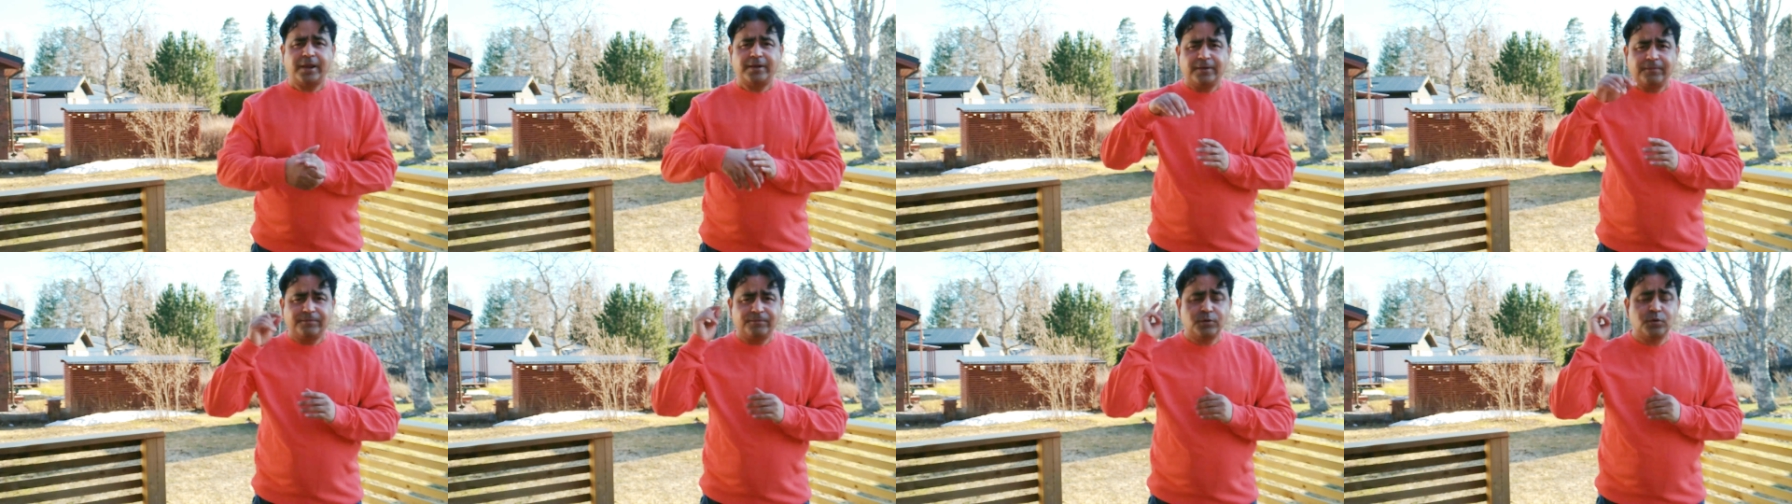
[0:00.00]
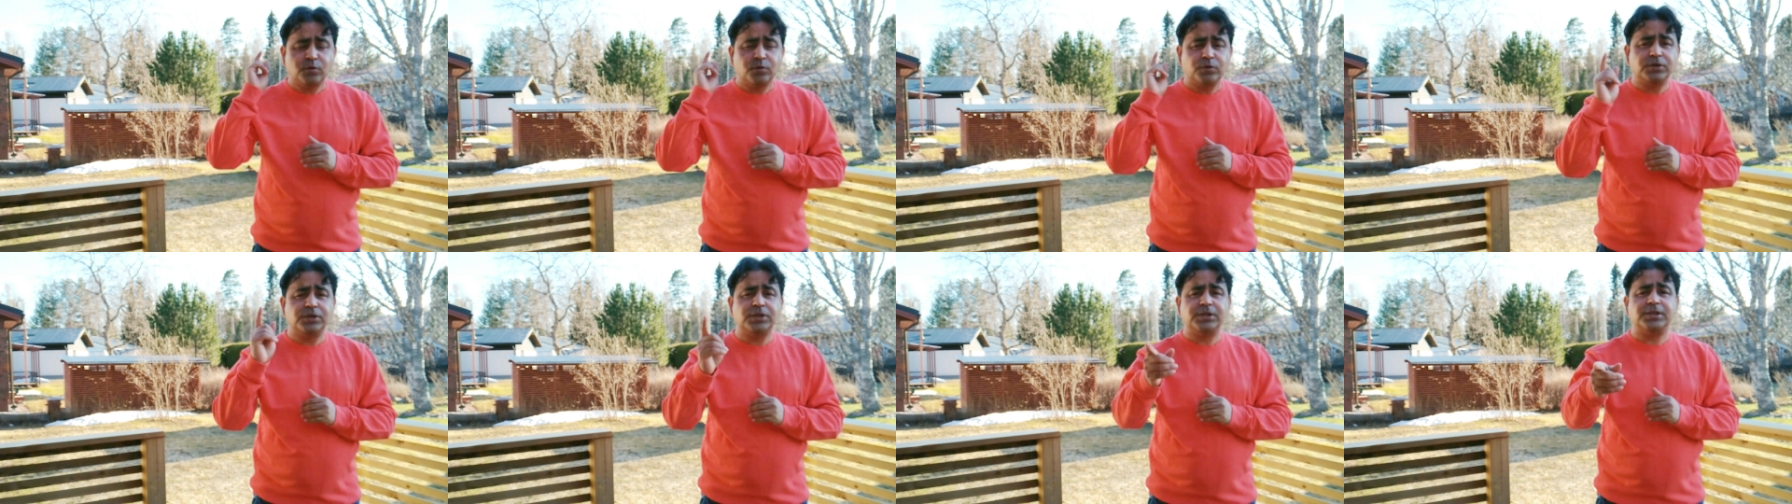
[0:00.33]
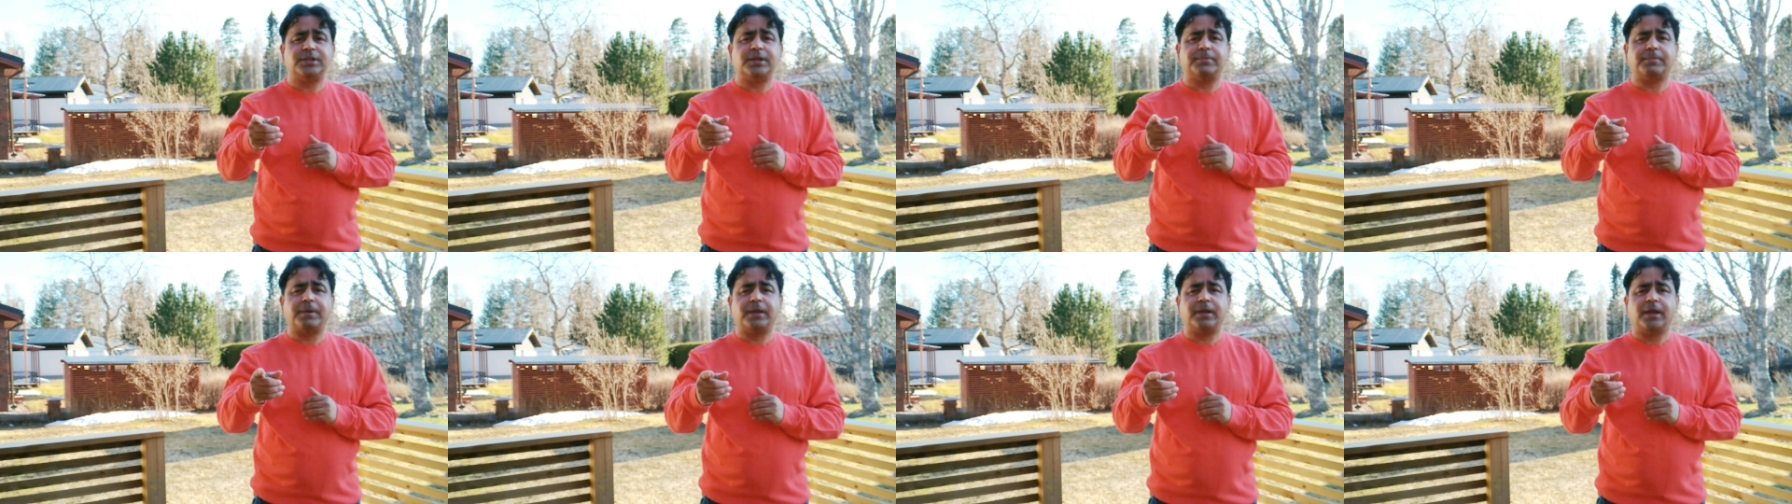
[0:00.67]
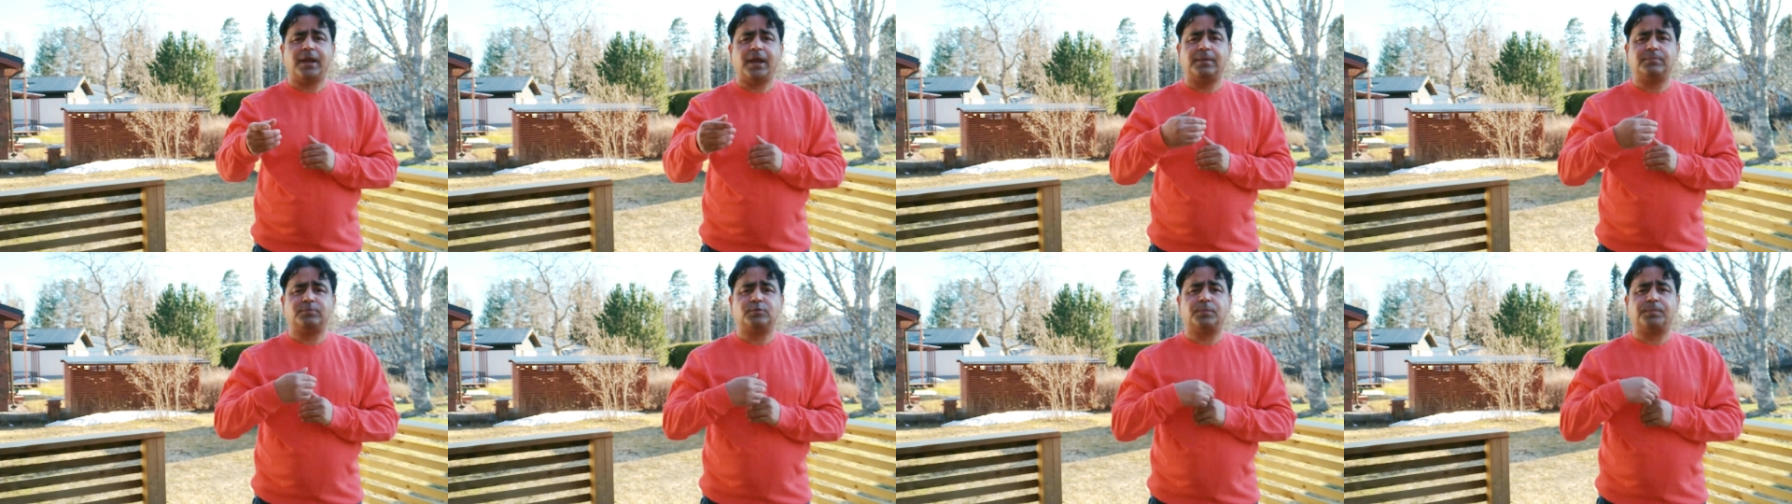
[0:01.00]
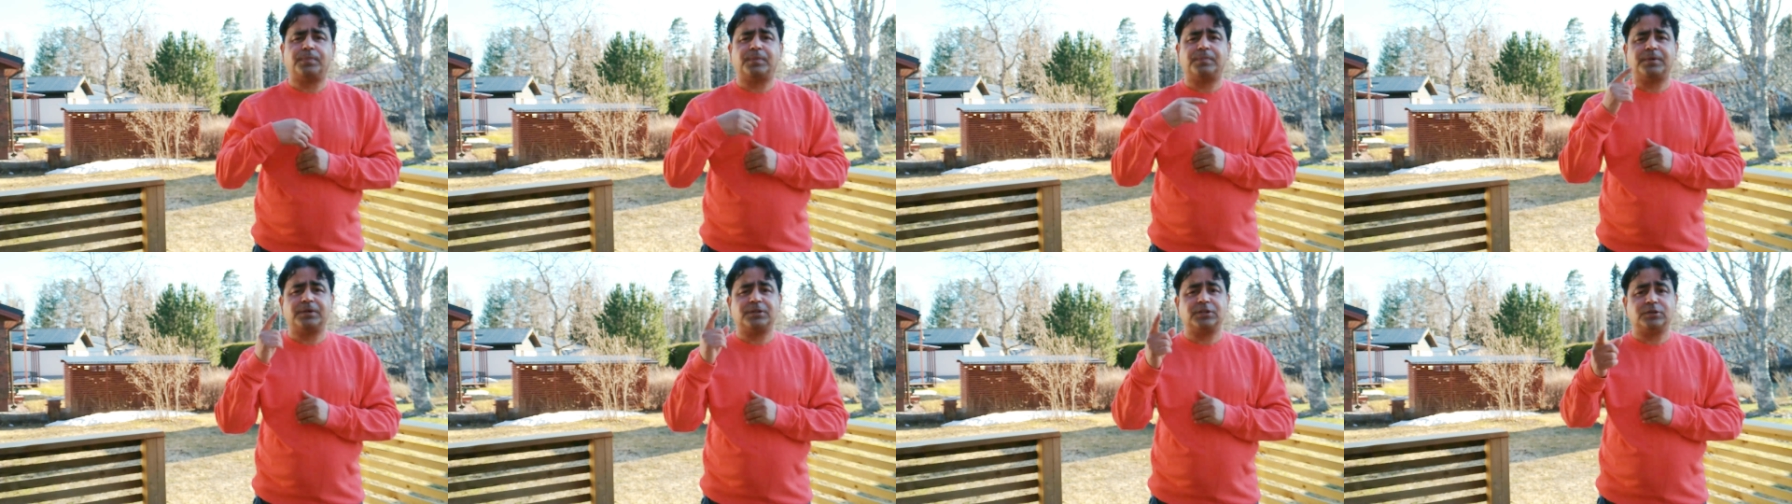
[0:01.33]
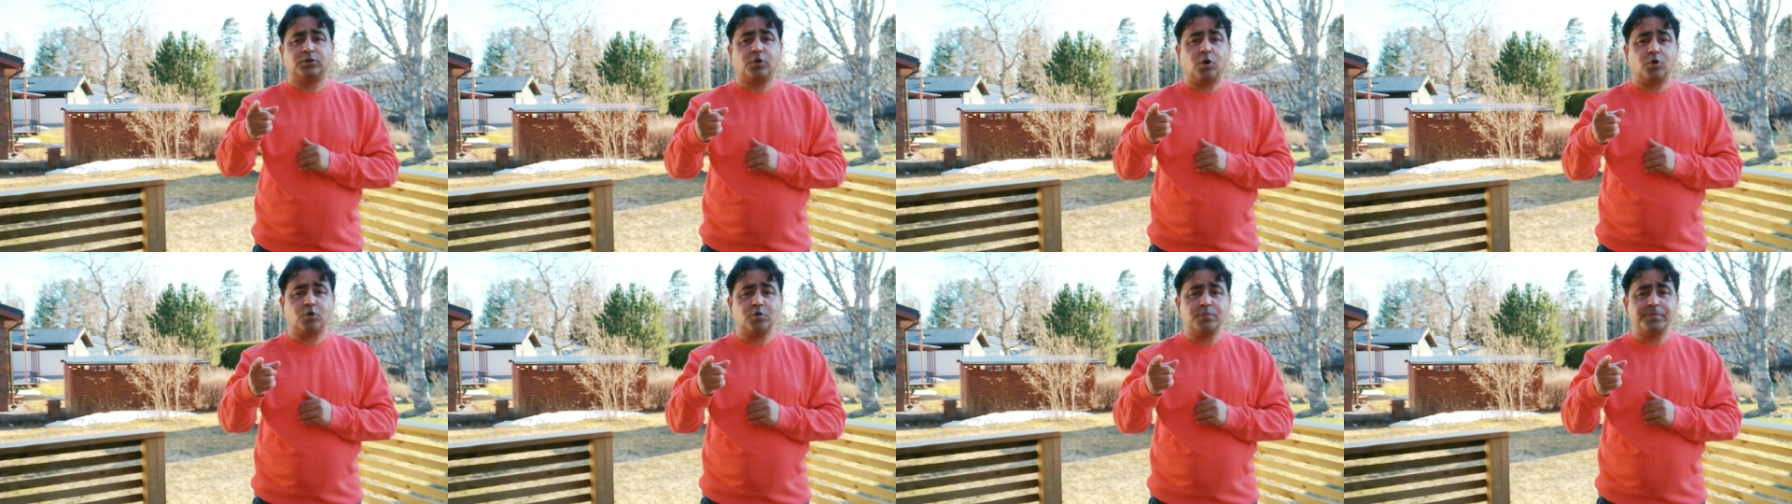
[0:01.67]
And if you need my help to prepare the
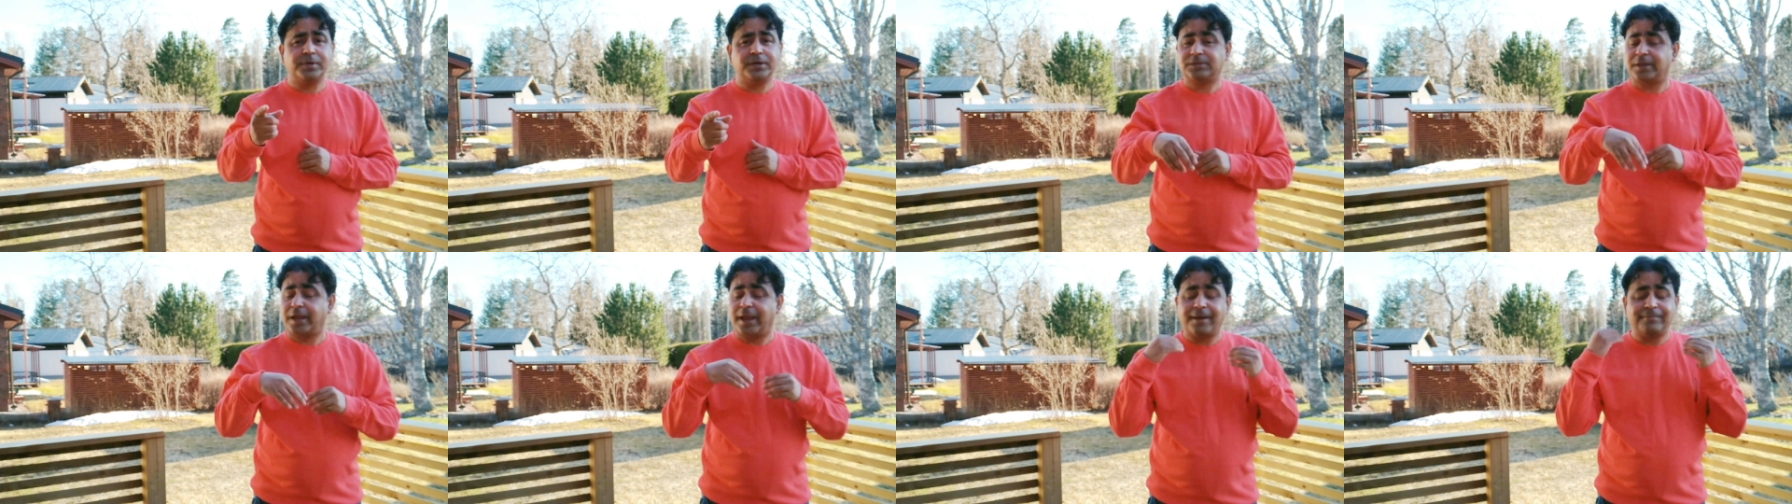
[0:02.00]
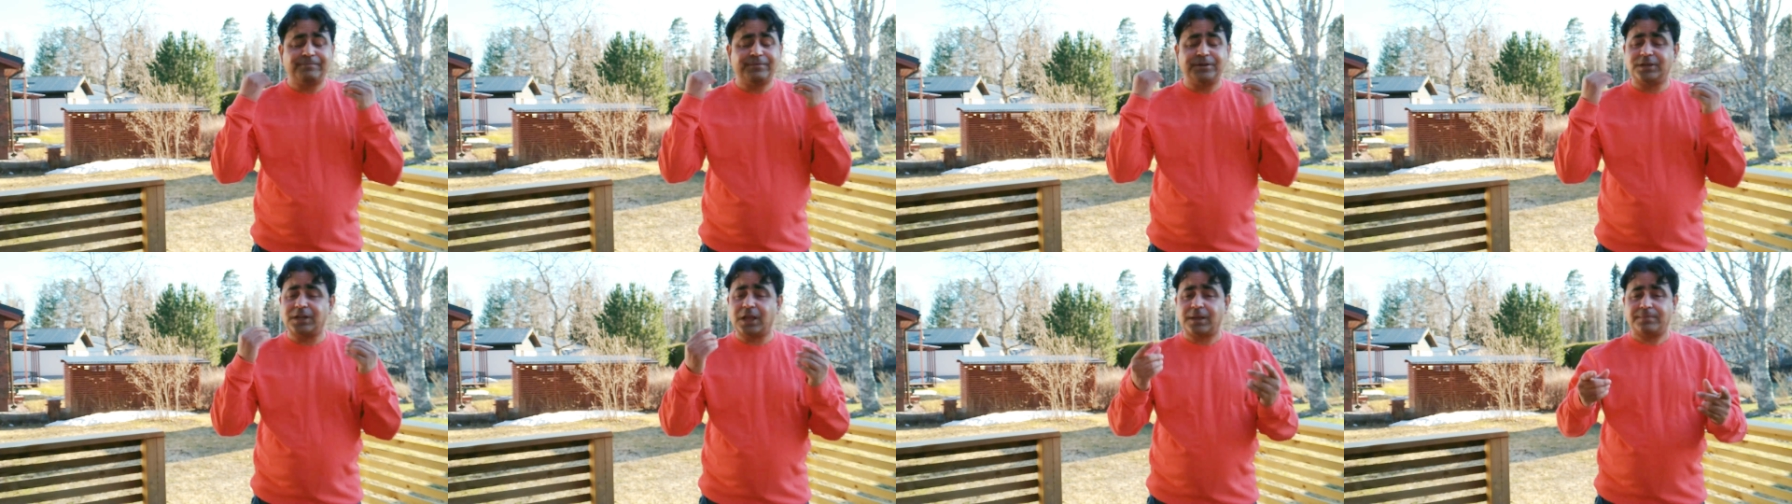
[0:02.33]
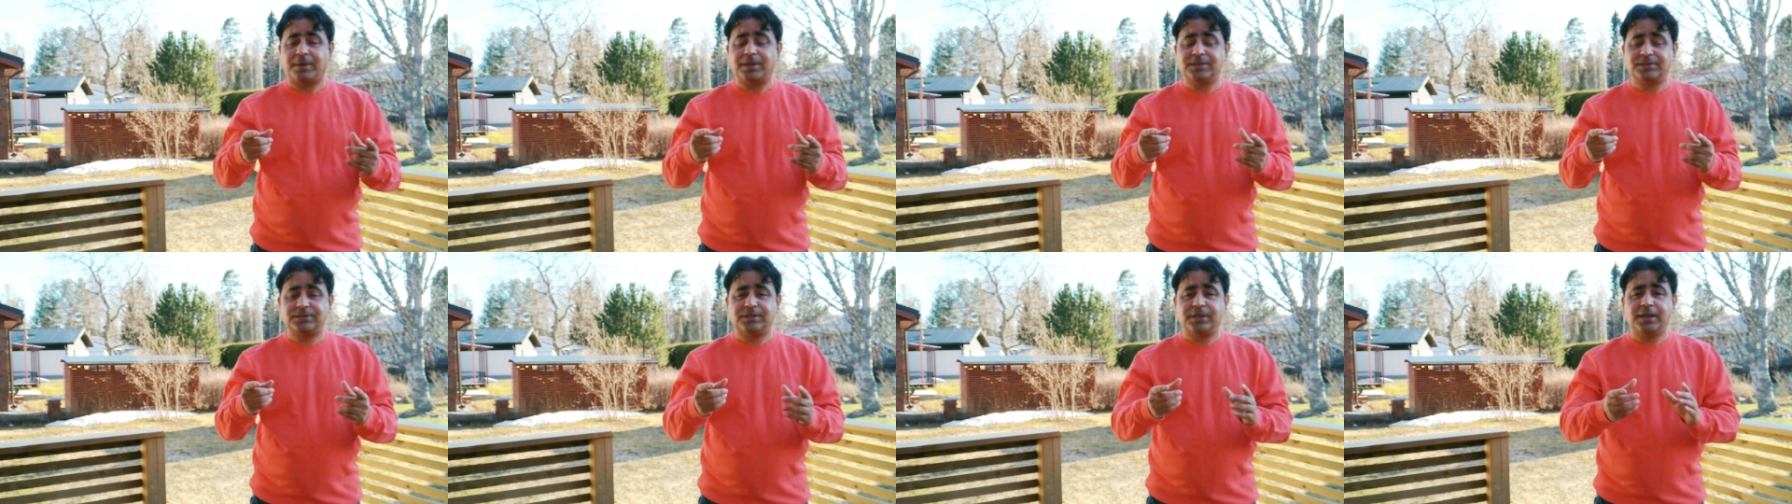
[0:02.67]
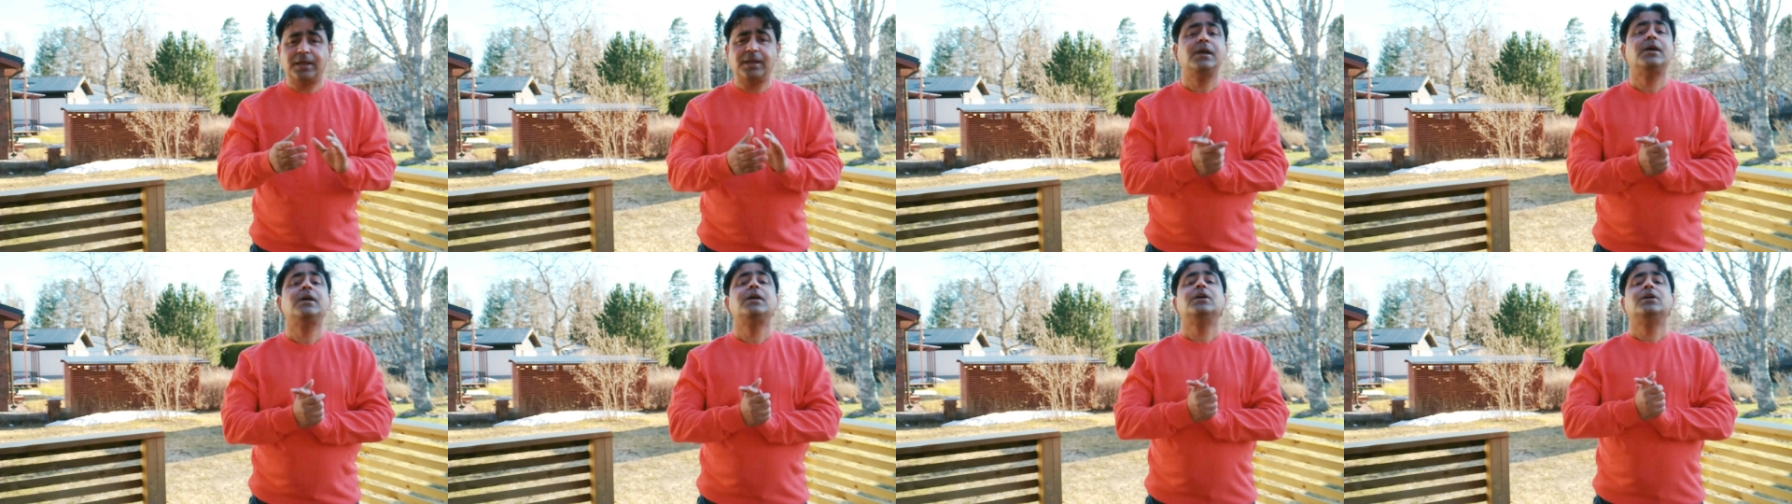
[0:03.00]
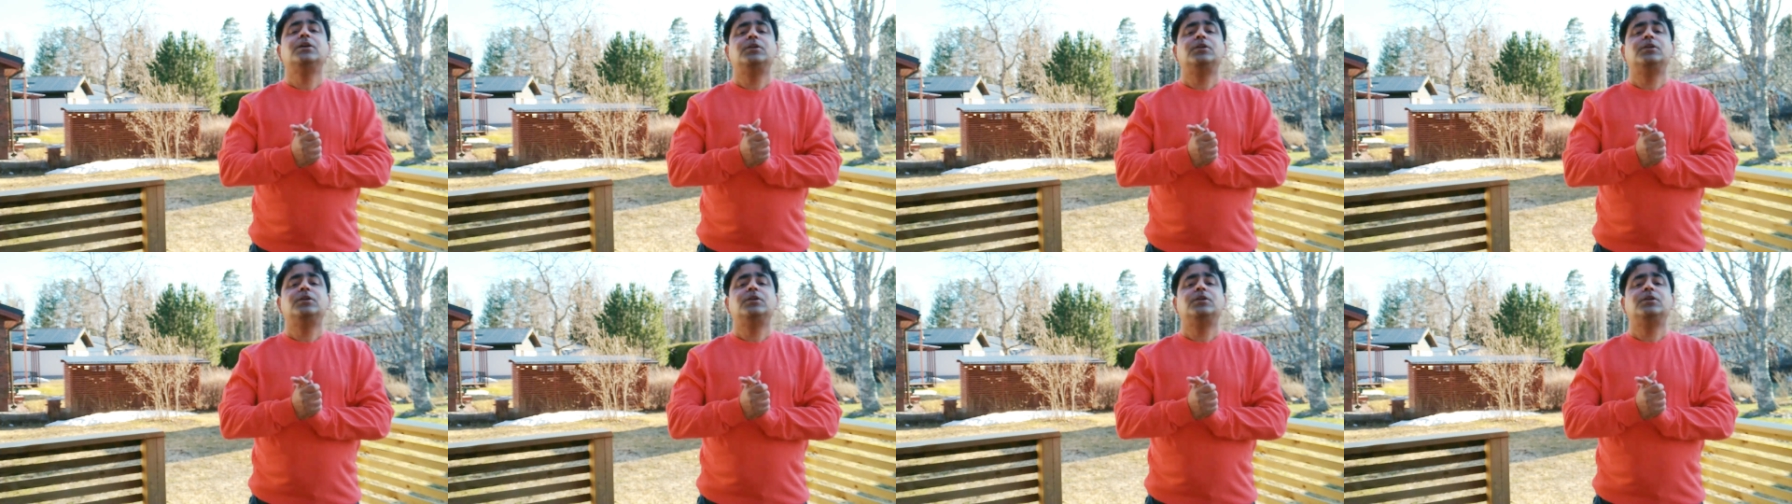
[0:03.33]
documents, every time I say,